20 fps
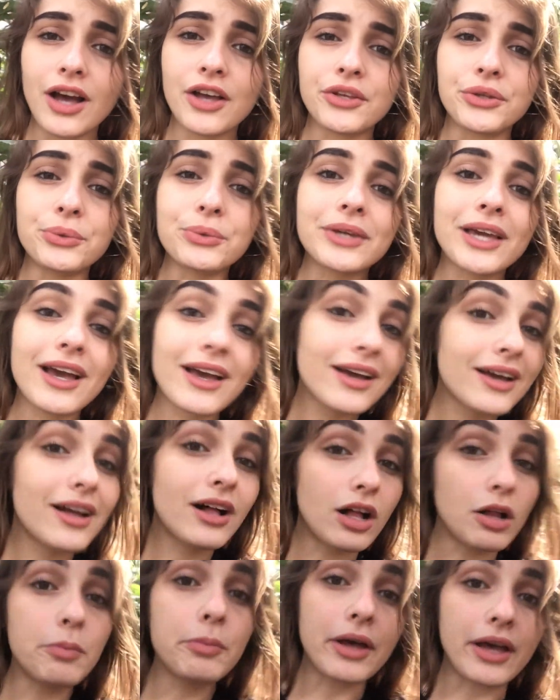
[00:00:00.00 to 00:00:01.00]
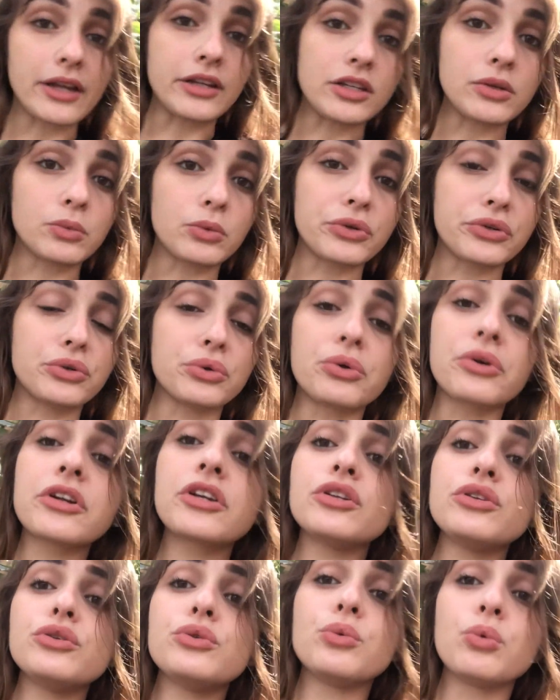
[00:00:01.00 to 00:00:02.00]
You can't help anyone, nor
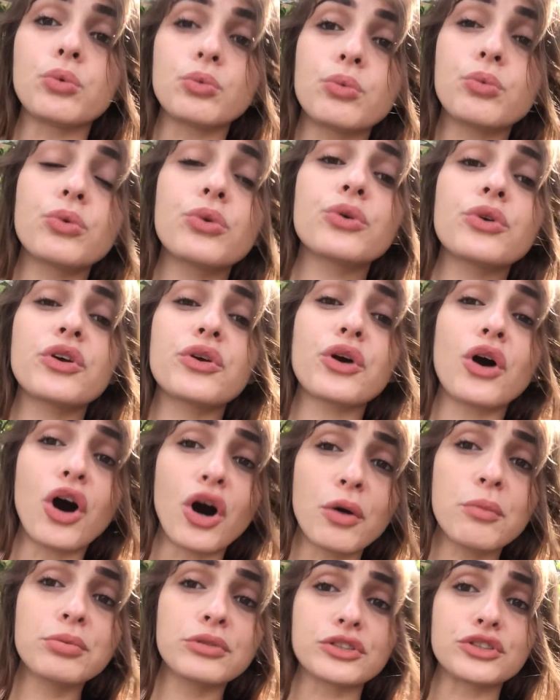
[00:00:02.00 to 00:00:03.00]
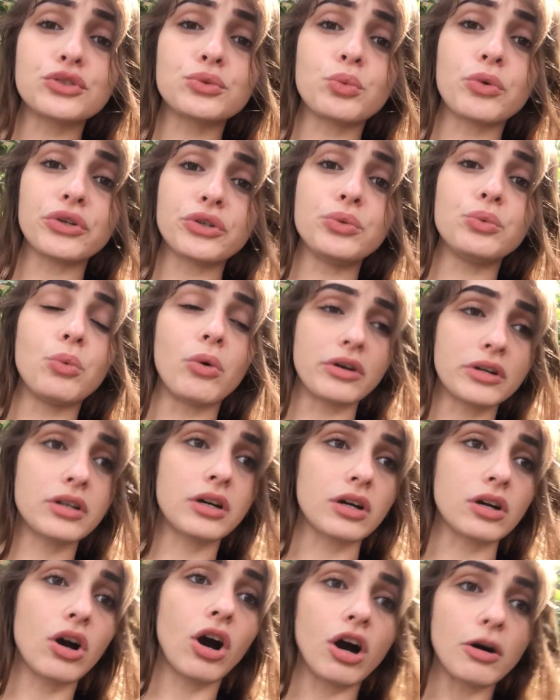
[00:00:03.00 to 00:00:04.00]
can you accomplish what you want to
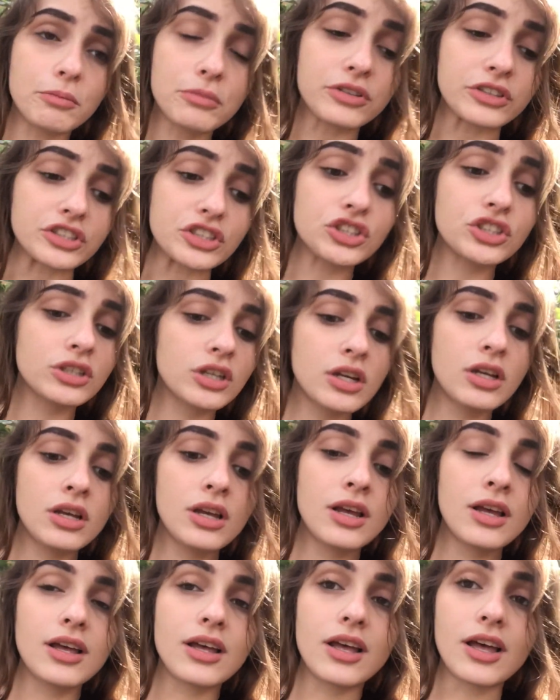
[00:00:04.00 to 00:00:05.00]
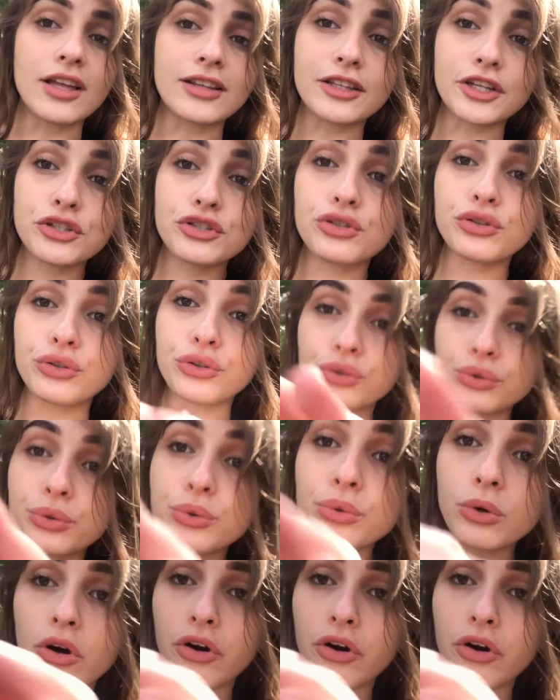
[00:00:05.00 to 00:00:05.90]
accomplish unless you